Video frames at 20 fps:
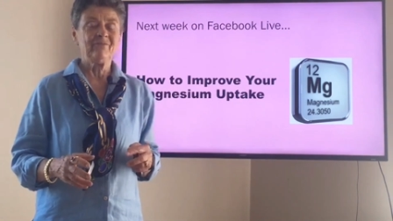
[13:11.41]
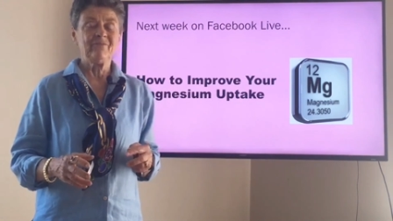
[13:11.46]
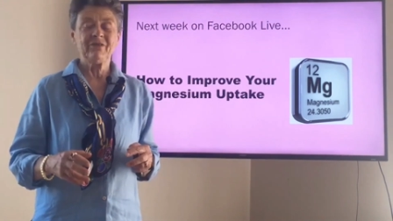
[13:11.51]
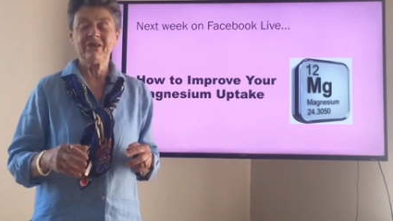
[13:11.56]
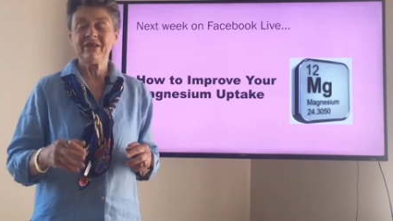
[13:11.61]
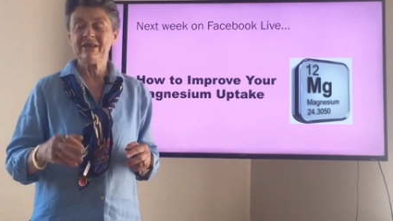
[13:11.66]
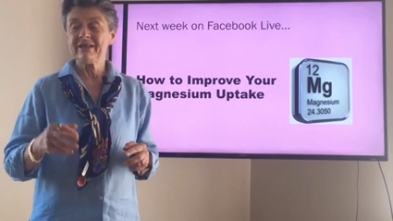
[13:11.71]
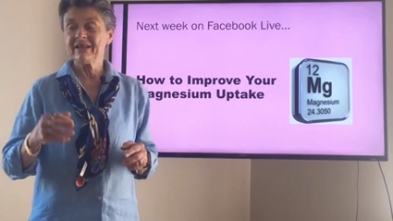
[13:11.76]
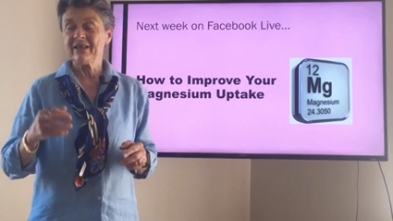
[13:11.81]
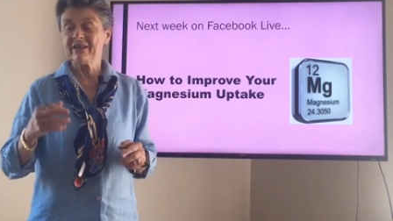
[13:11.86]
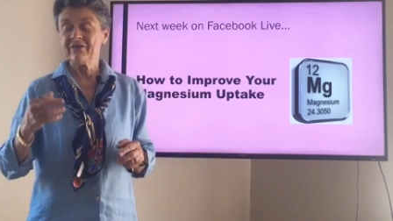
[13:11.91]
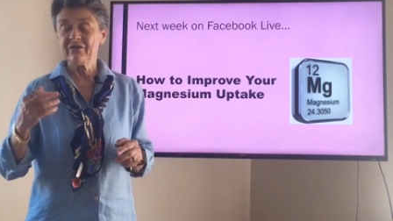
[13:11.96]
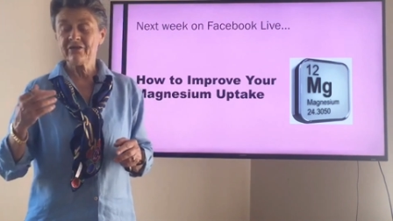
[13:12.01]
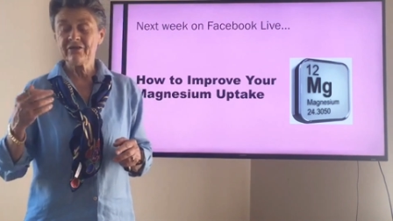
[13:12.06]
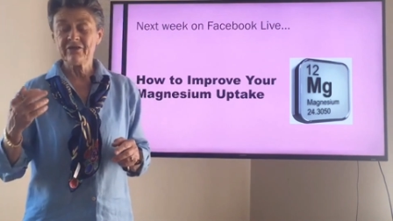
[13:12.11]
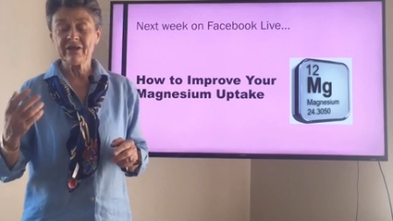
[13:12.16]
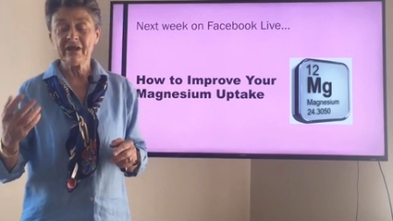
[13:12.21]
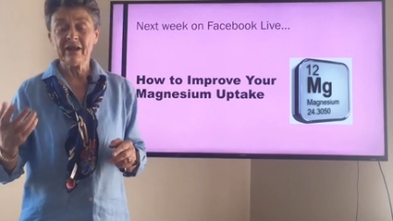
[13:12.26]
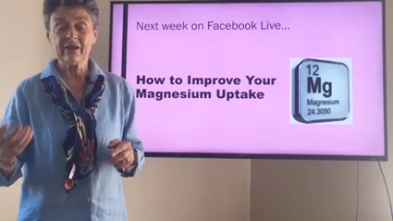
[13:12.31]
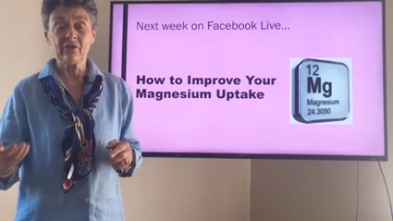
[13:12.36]
geez, I
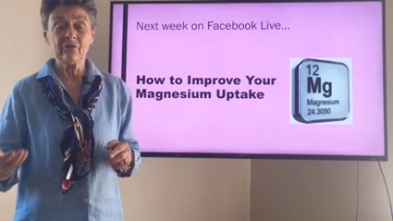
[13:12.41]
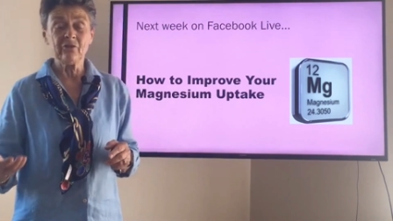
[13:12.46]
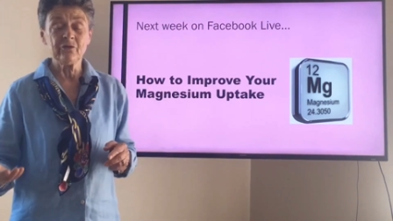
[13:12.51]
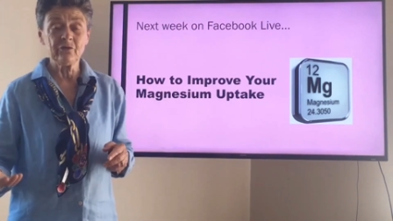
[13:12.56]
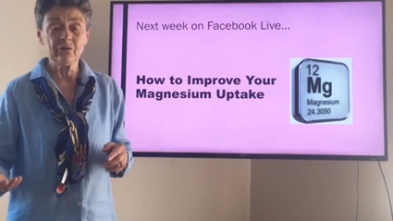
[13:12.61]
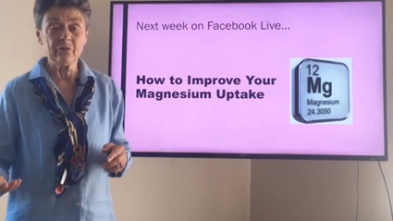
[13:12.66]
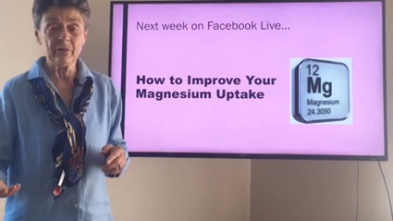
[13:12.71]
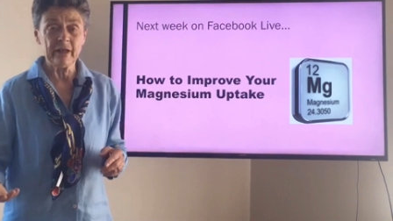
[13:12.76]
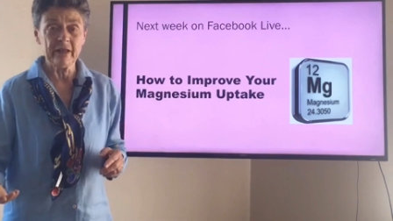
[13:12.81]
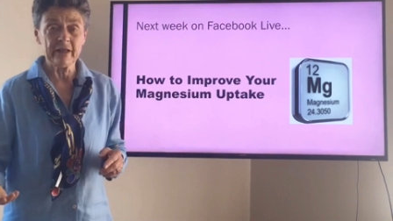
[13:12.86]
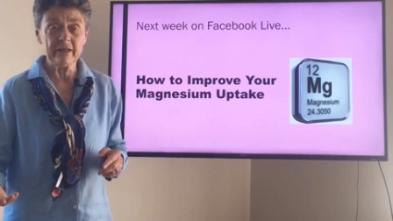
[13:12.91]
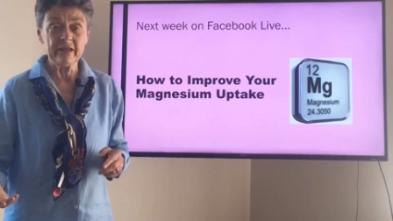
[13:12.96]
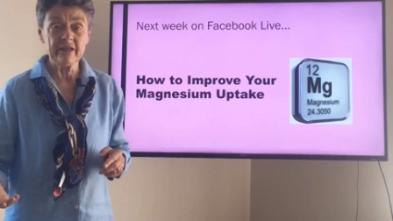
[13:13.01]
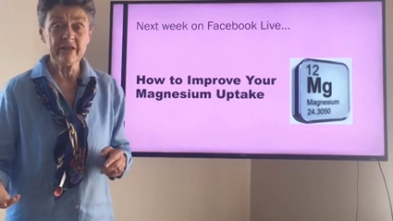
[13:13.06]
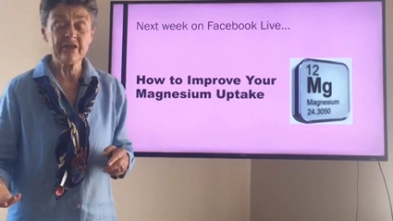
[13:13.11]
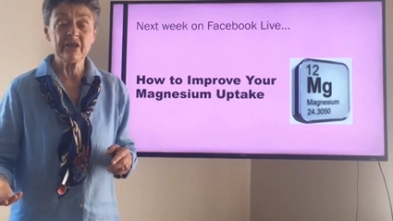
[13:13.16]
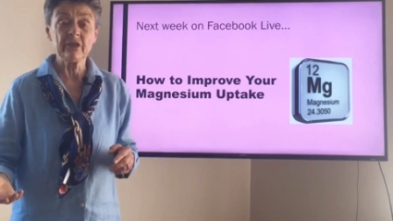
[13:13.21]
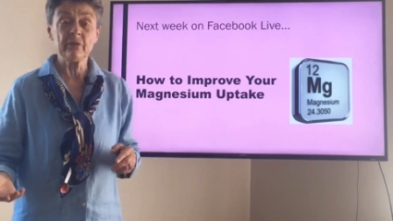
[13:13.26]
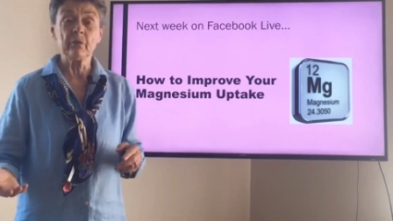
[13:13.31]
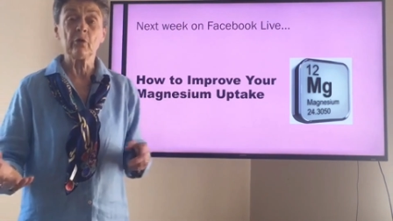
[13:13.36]
just take a little
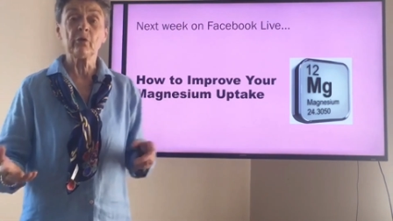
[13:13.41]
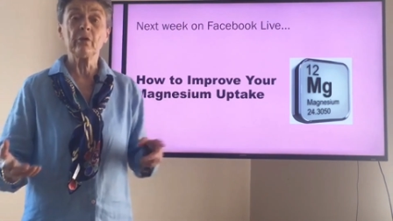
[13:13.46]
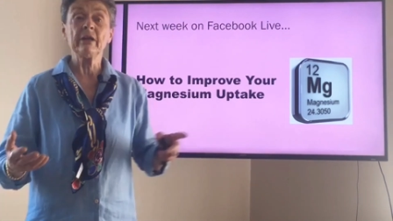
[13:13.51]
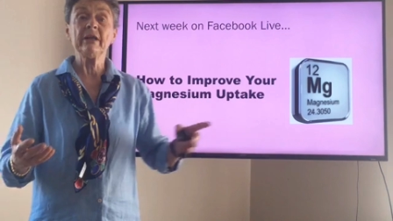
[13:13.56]
magnesium or